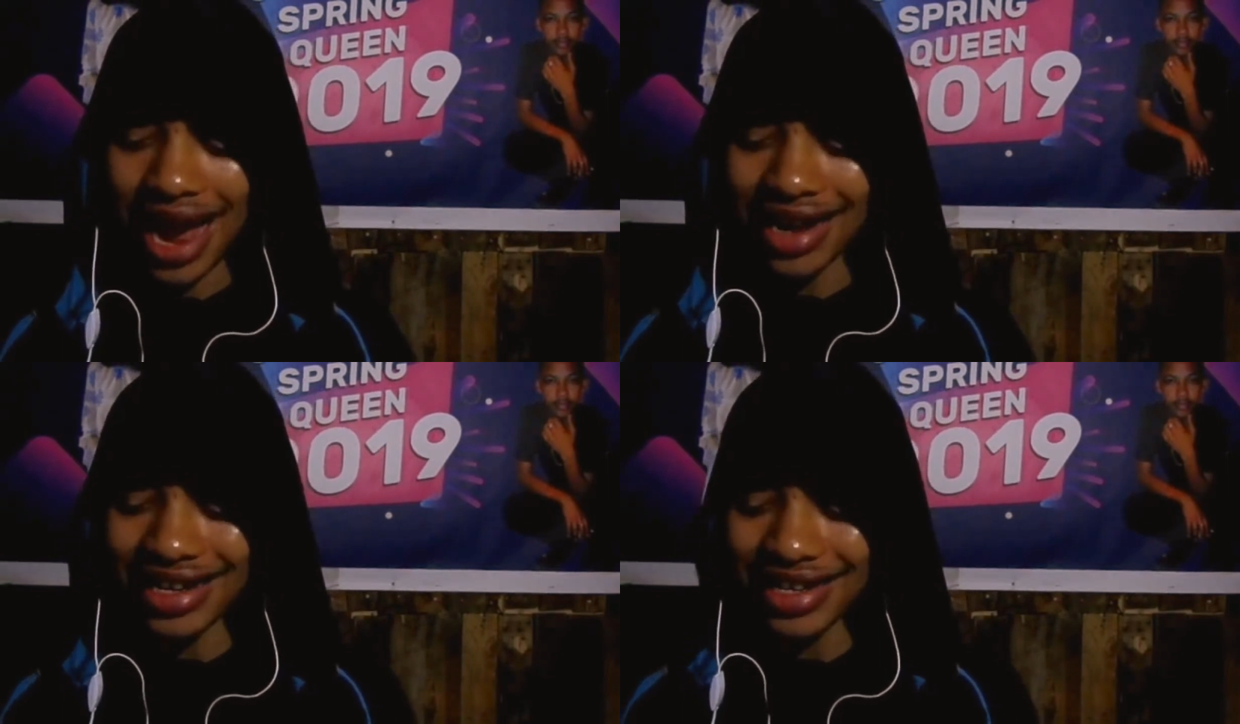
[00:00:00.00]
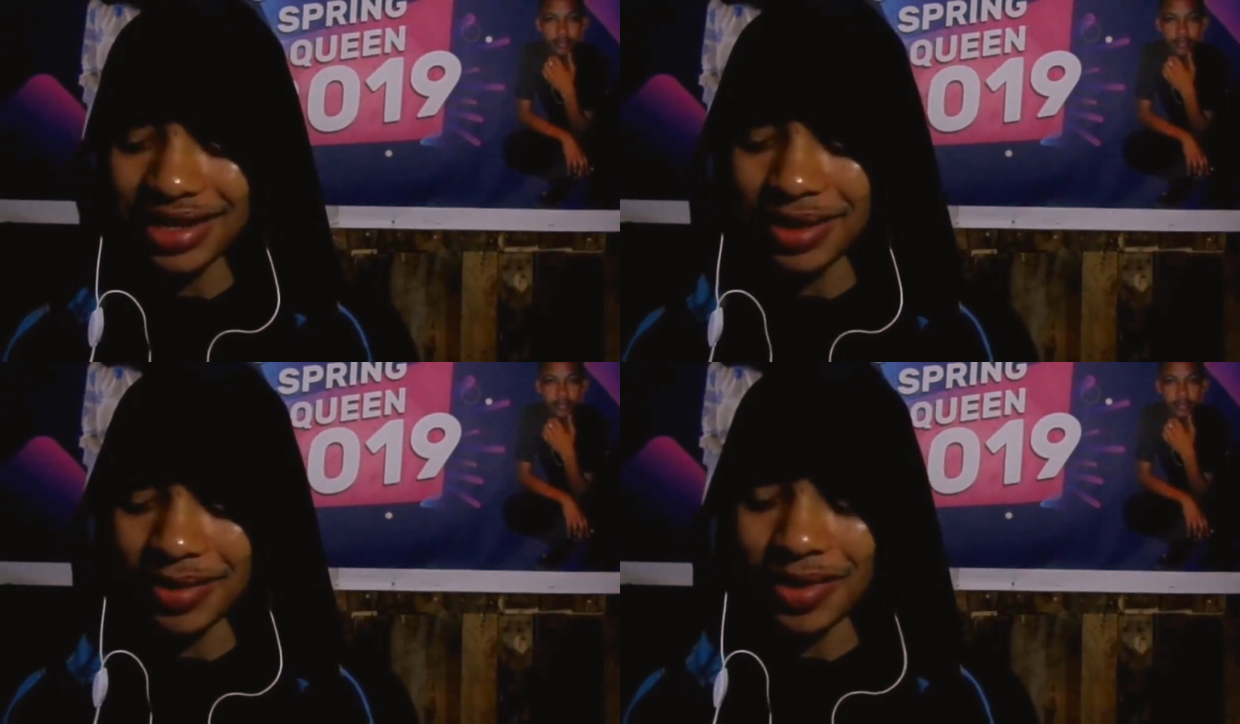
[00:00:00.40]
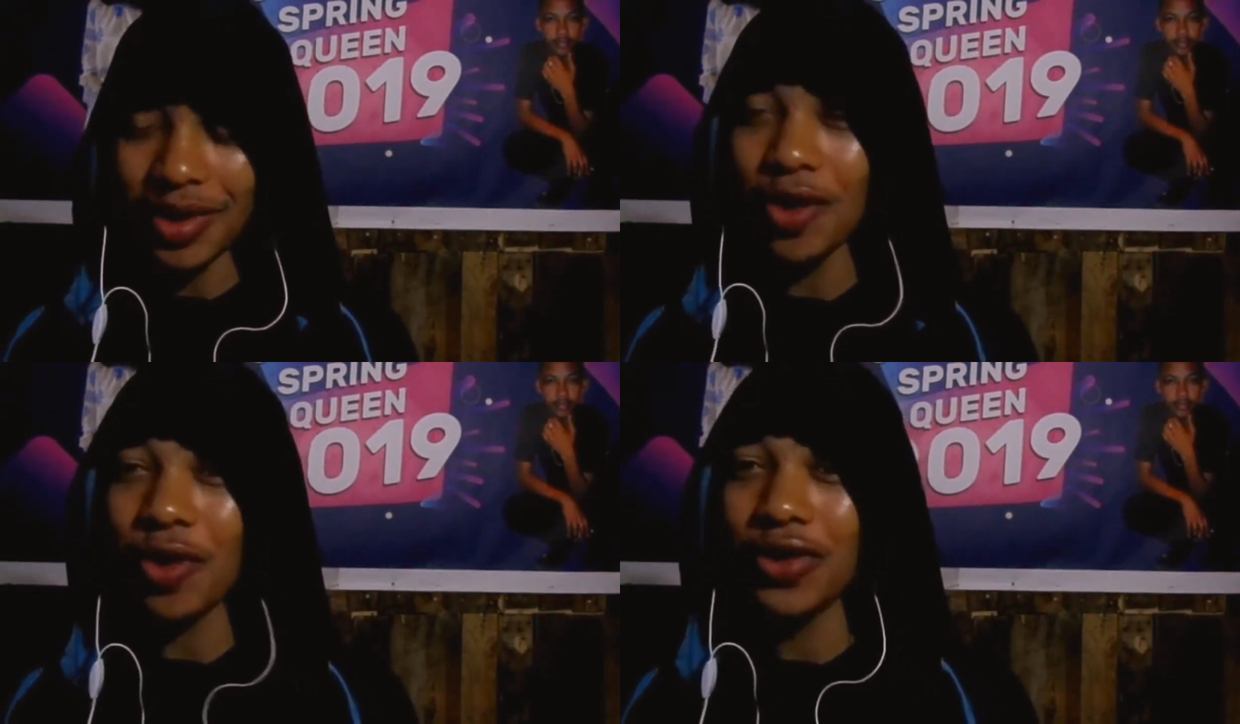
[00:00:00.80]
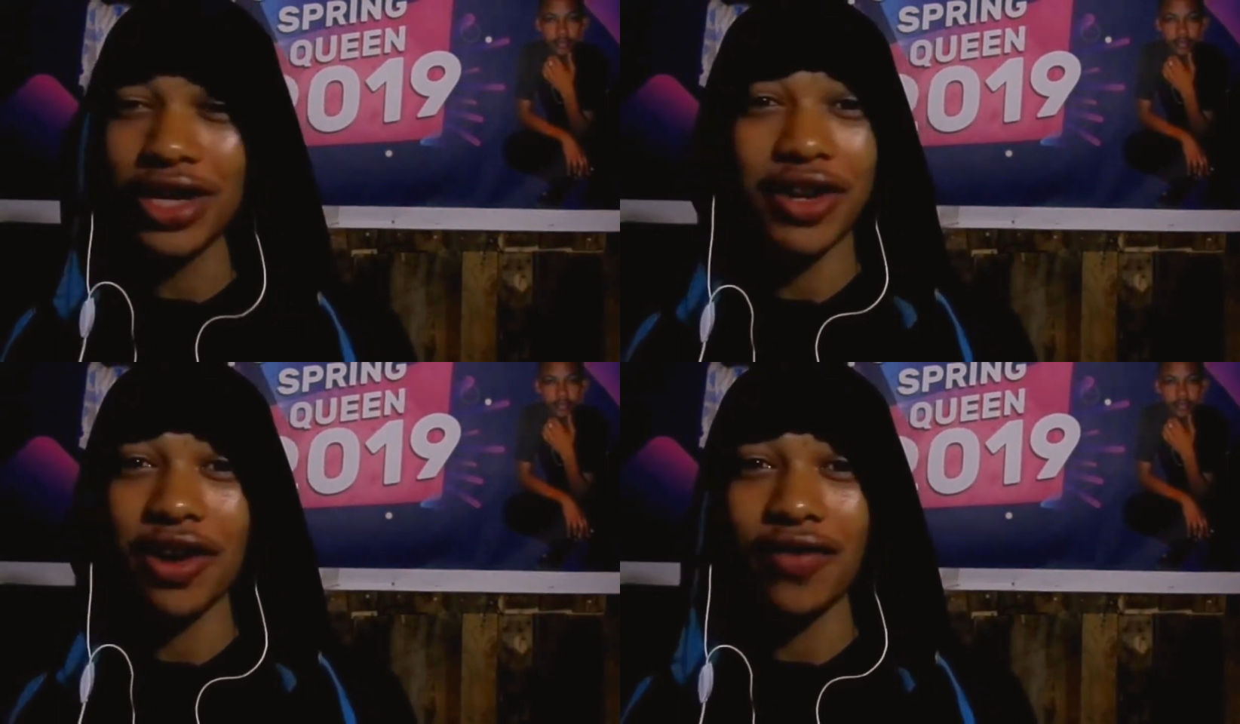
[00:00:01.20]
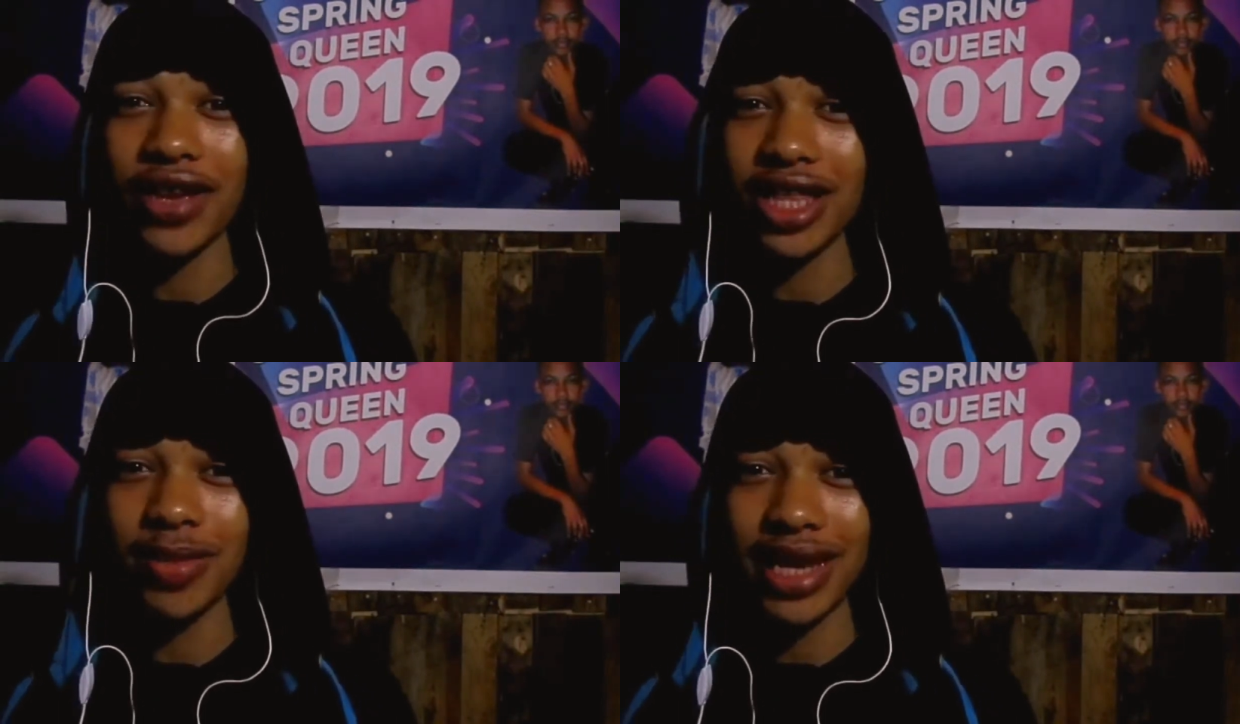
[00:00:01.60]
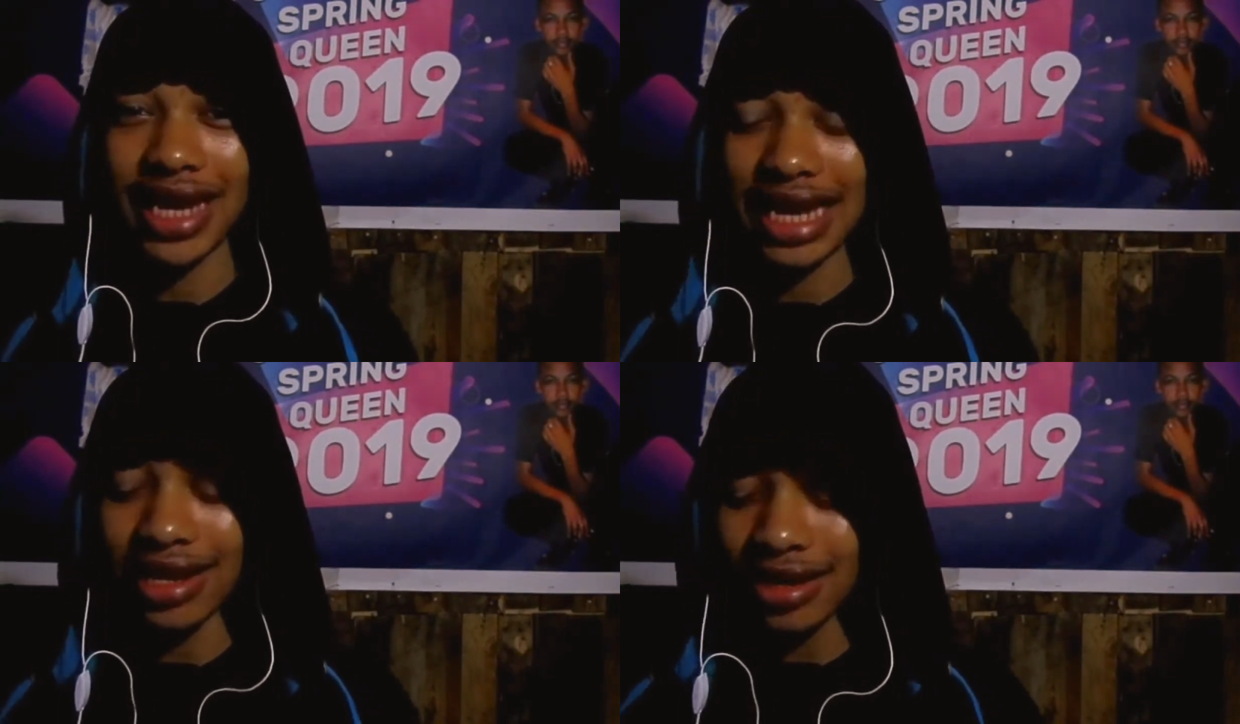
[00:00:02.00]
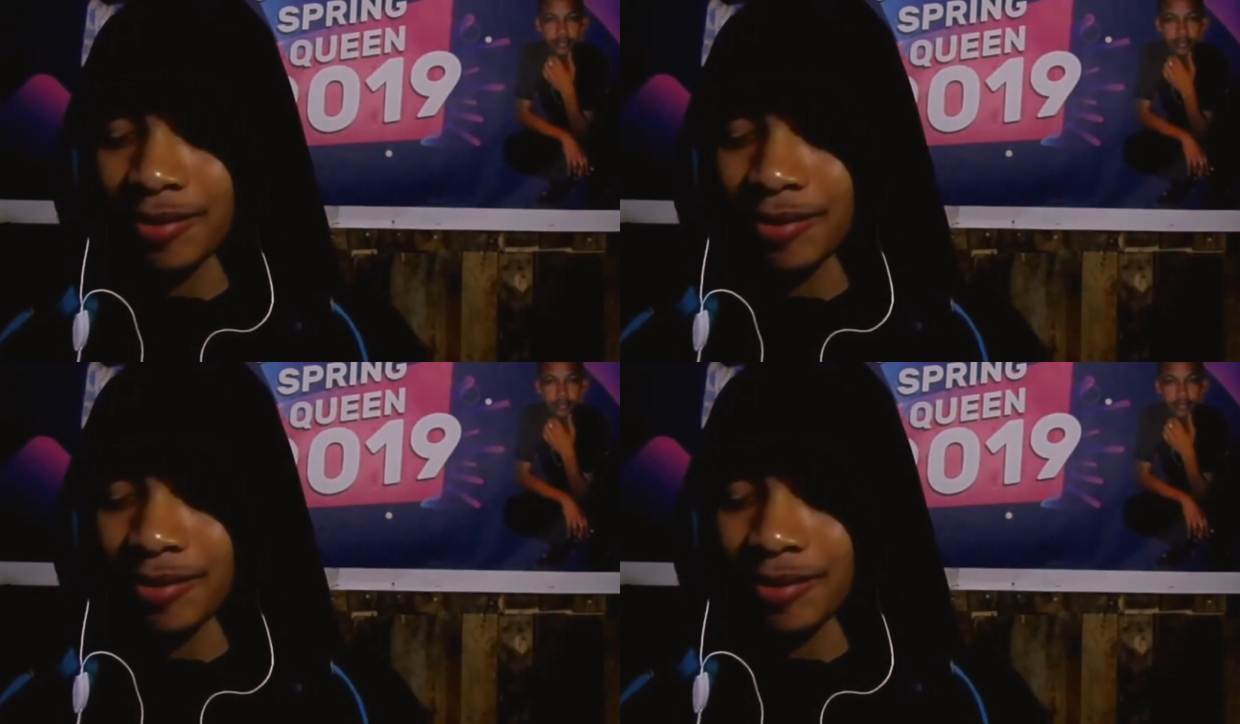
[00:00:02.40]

Speaker 1: kind of already laughing at the beginning